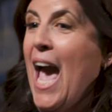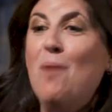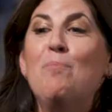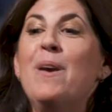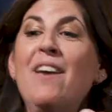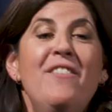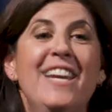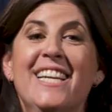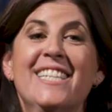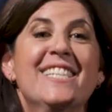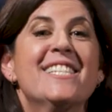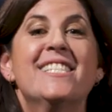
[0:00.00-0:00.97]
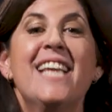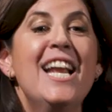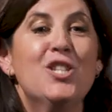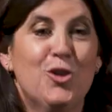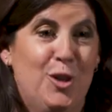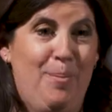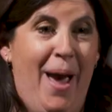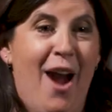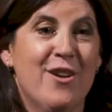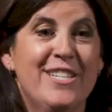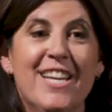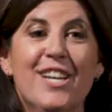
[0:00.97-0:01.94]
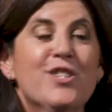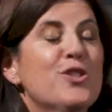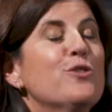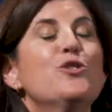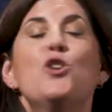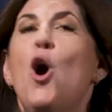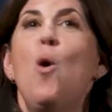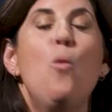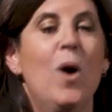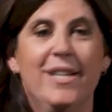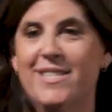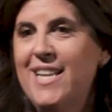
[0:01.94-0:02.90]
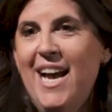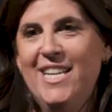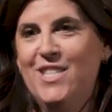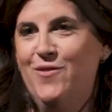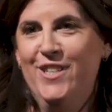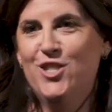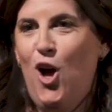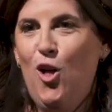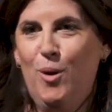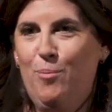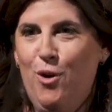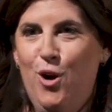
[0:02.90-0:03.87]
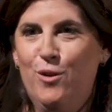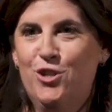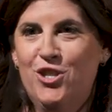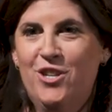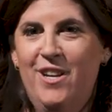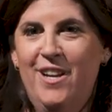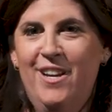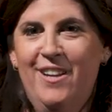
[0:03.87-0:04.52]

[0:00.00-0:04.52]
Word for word: And pivoting is essential to parenting because there's no one-size-fits-all approach.